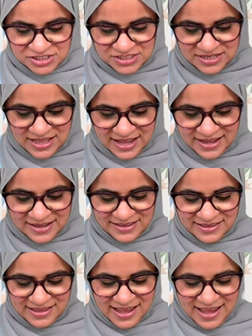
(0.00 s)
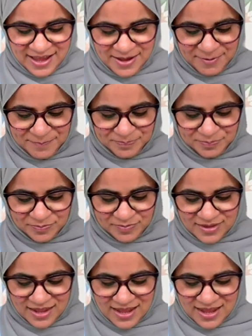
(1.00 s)
is something else. I might have
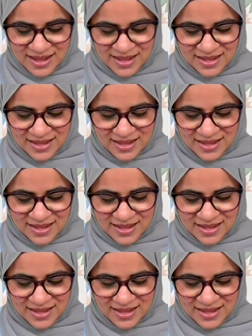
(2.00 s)
mentioned that.